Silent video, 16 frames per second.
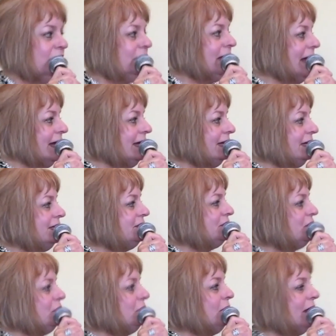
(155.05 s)

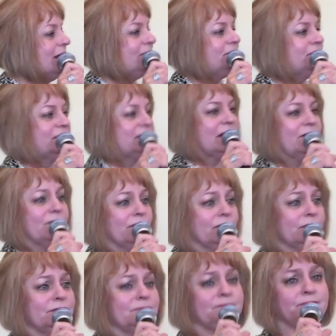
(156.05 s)
Ladies who have
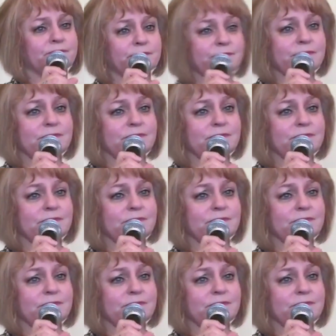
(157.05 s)
suffered